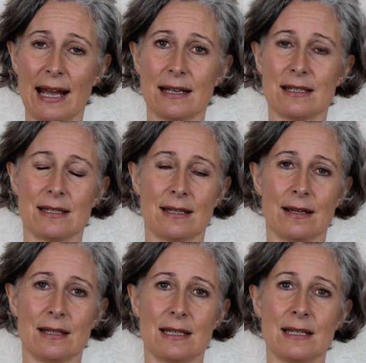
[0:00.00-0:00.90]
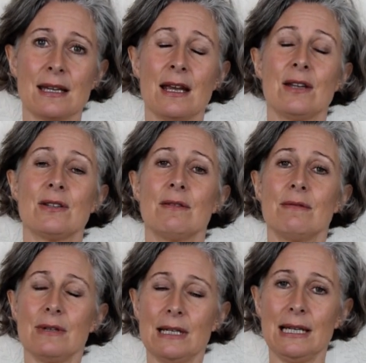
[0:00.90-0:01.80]
exercises to
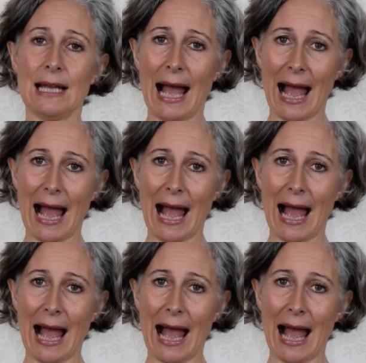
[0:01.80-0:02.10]
really